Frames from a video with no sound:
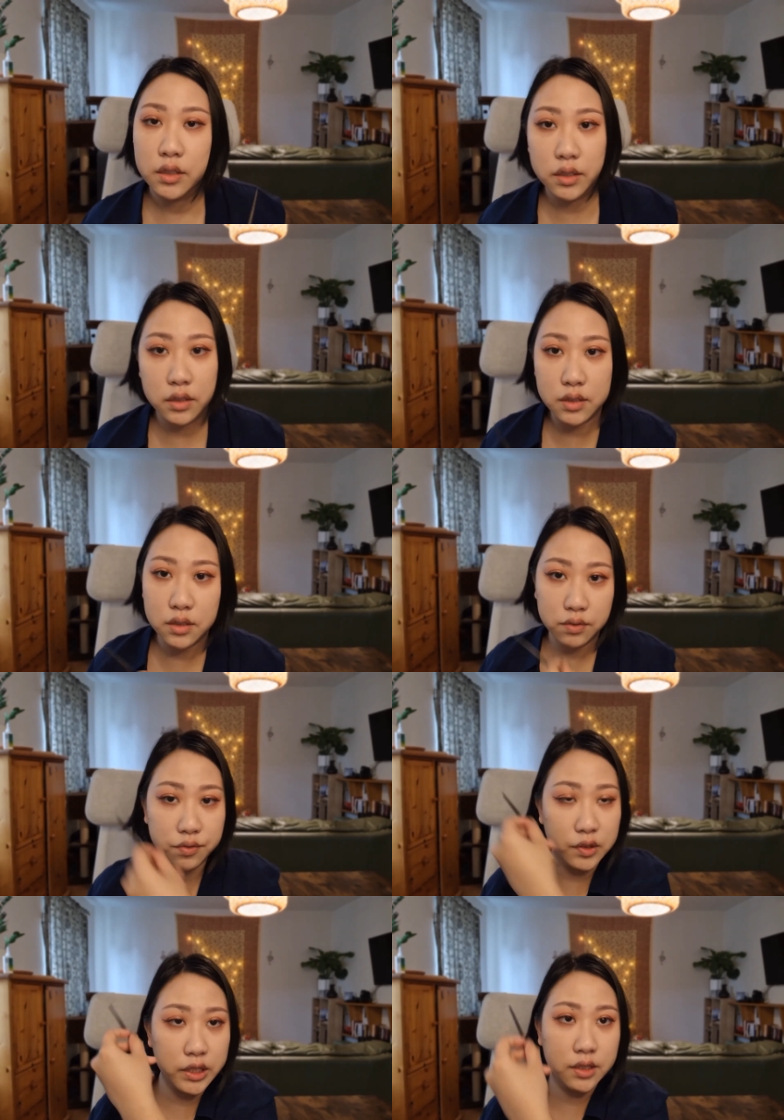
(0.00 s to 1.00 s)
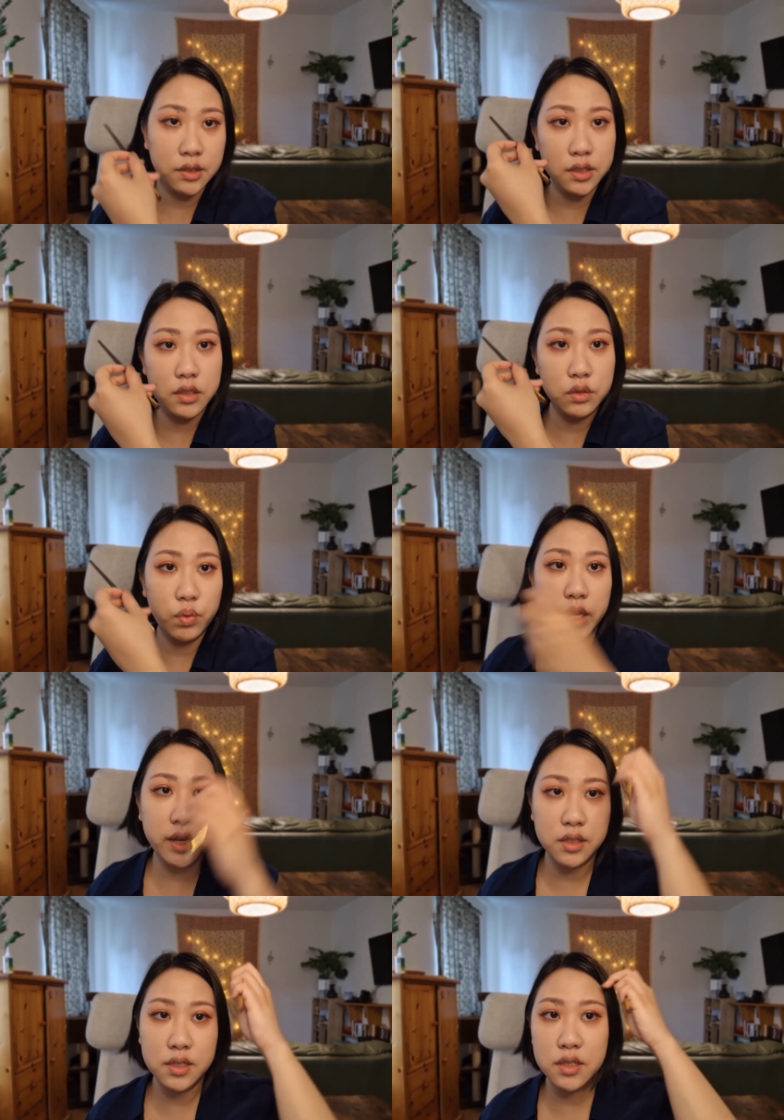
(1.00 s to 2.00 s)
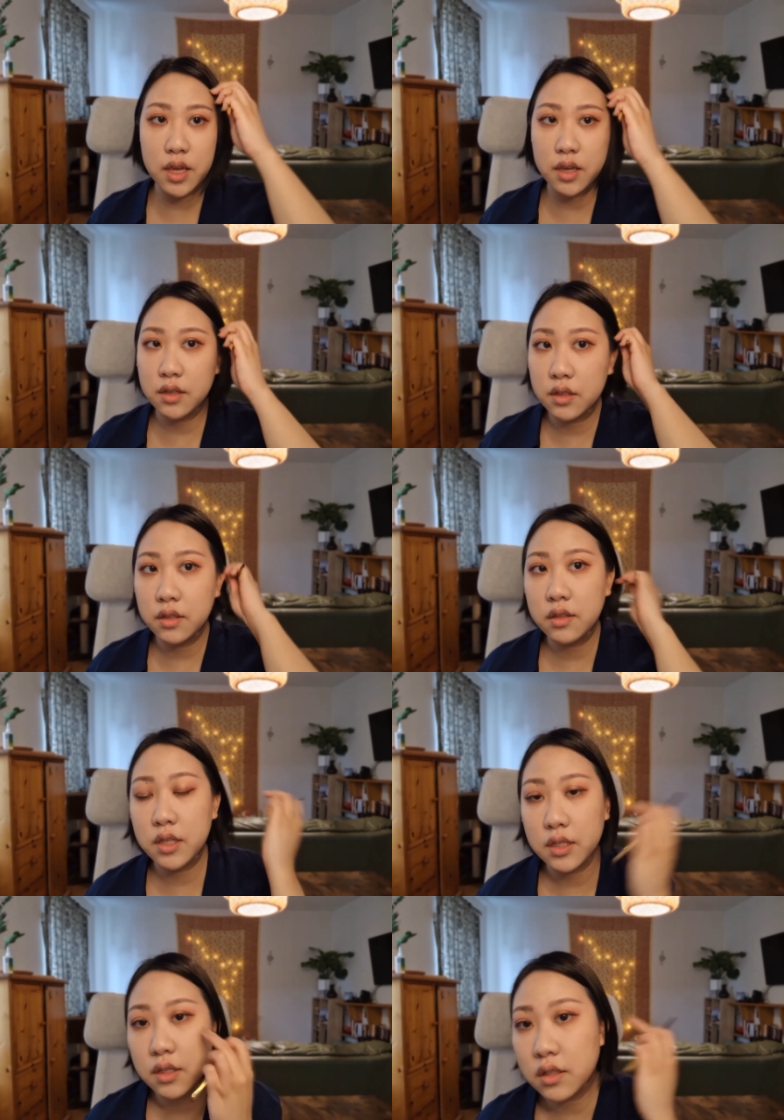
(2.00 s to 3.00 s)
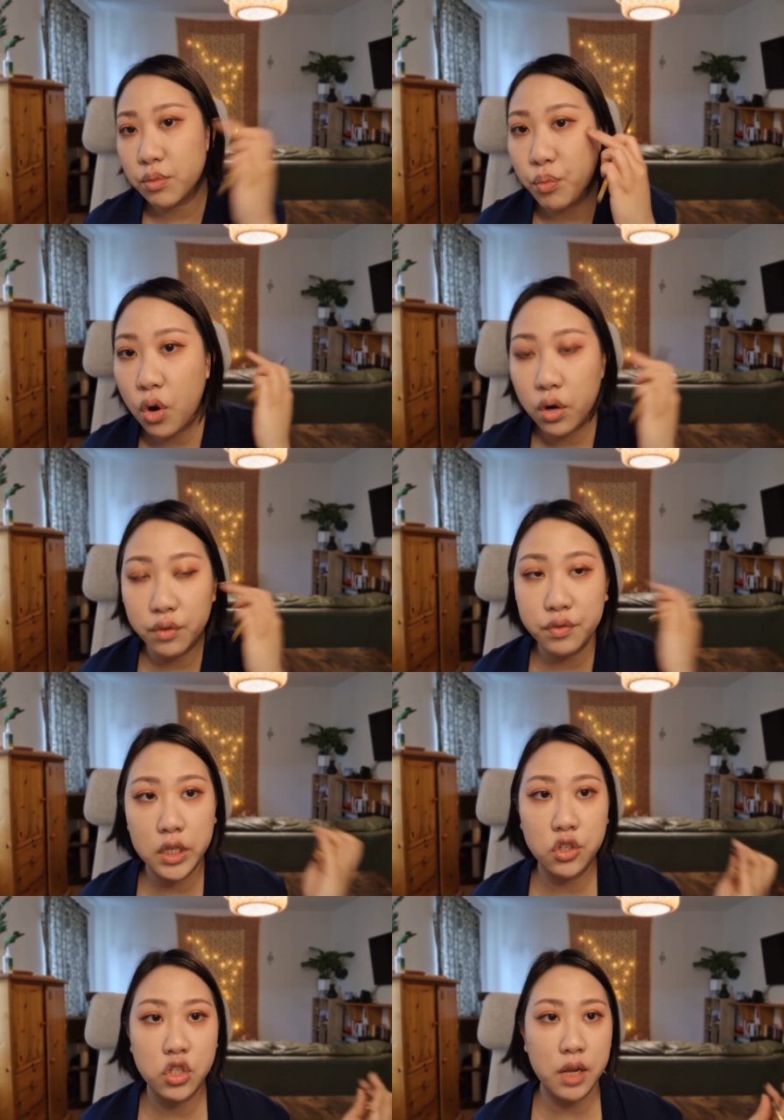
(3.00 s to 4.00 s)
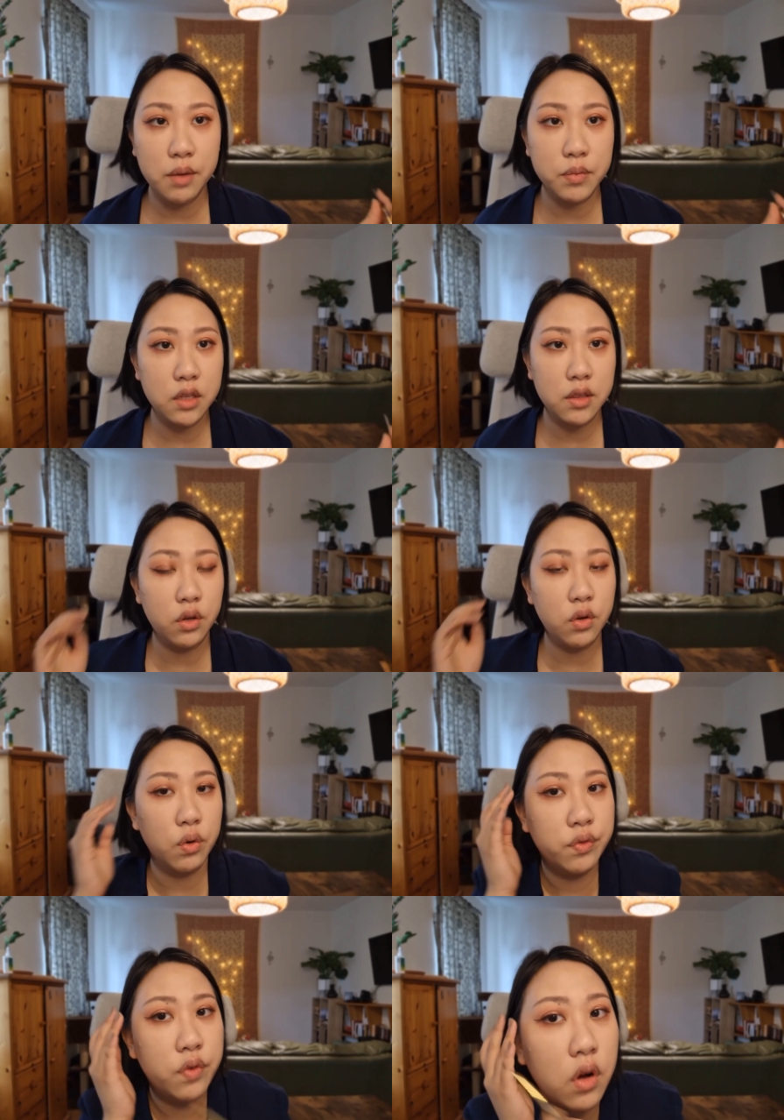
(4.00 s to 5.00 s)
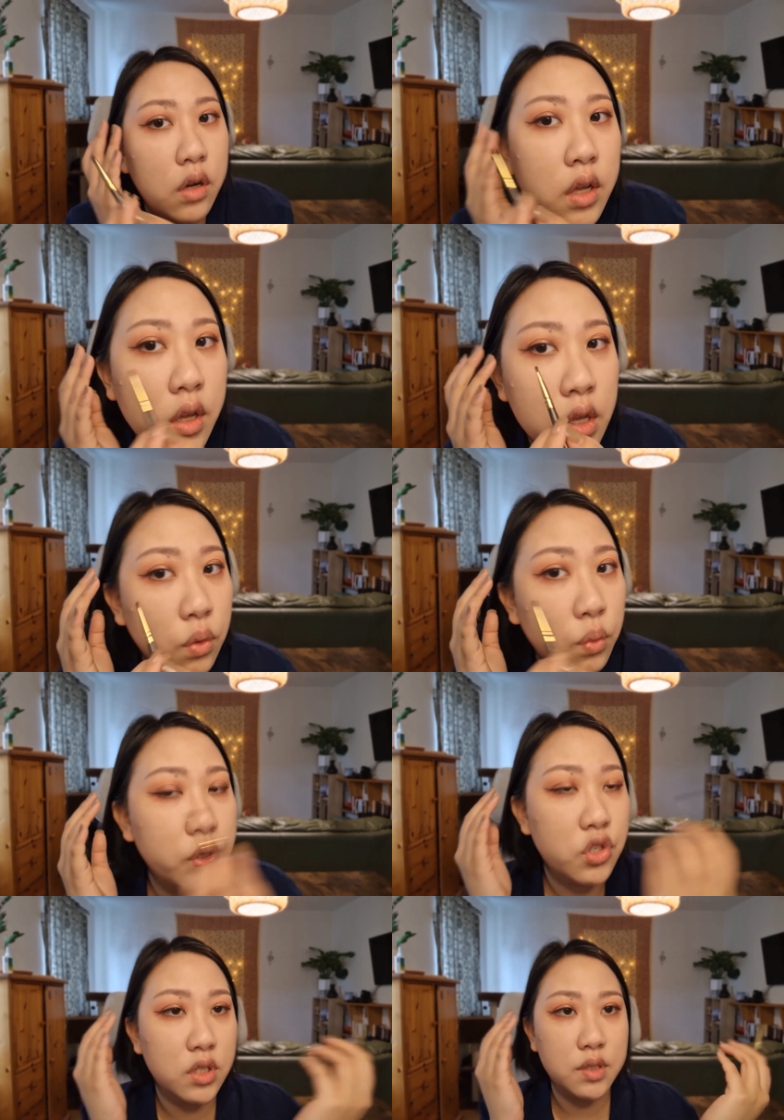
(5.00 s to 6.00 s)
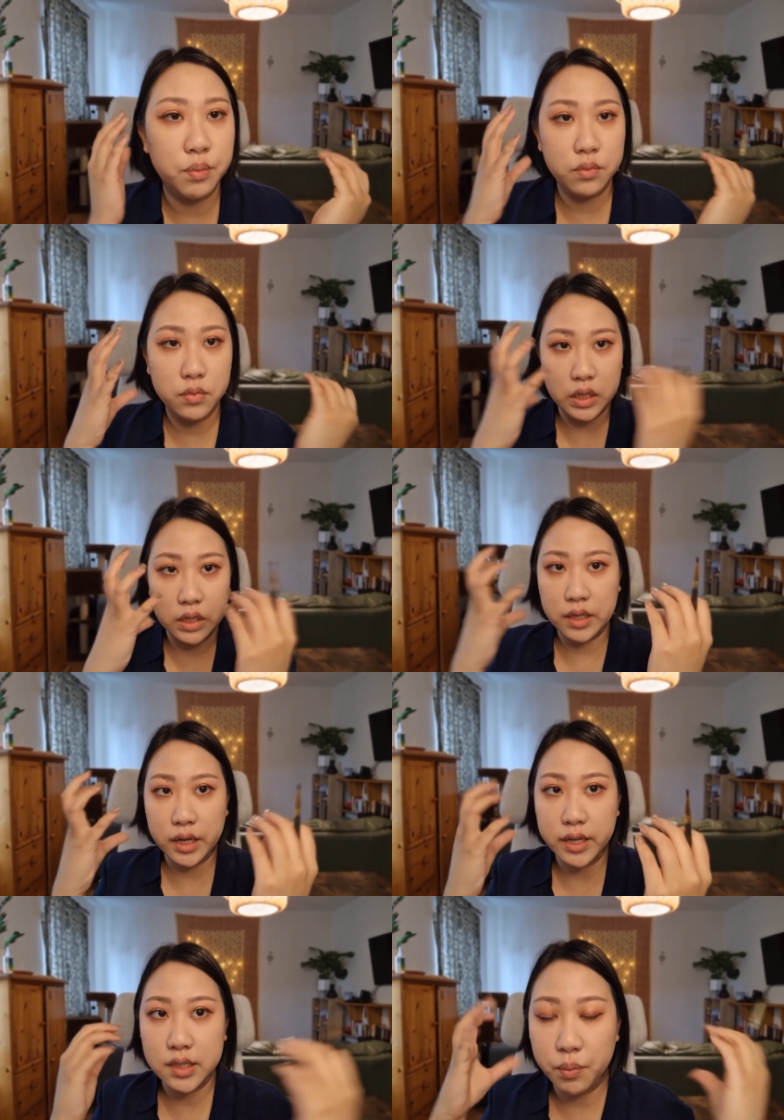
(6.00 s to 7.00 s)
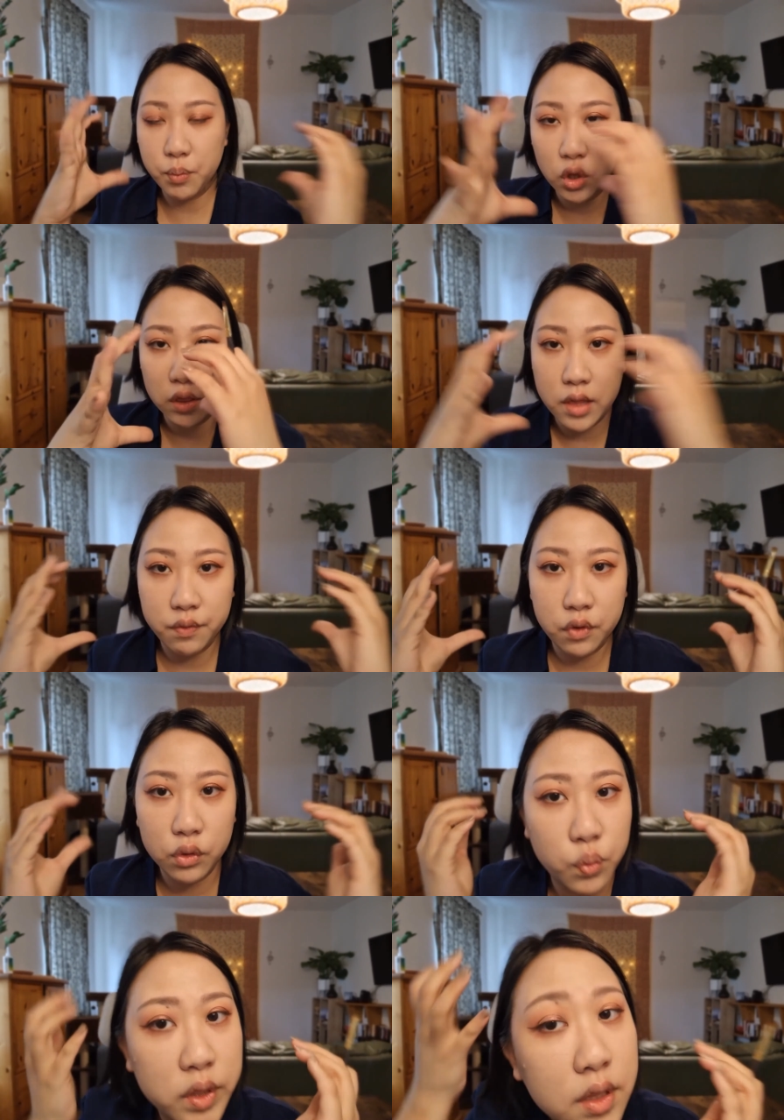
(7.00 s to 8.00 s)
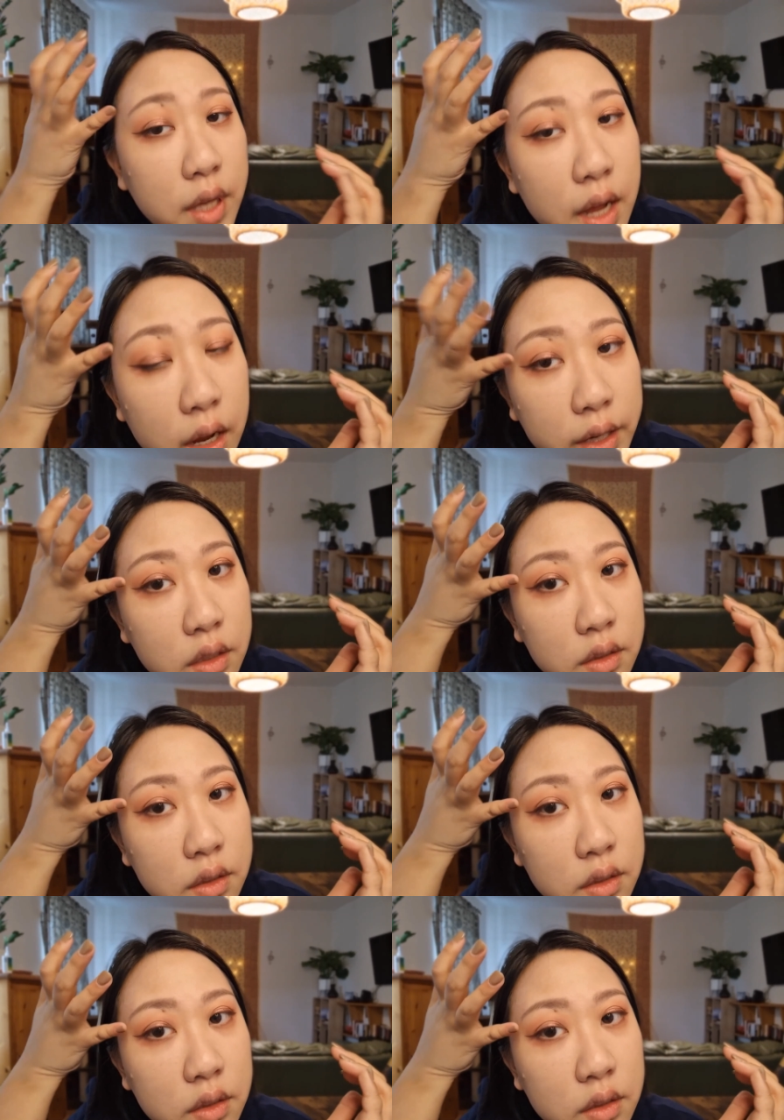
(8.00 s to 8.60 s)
It's flicked this way, I think. This is more of the shape that they go for, which is like I said, more leveled with the eye,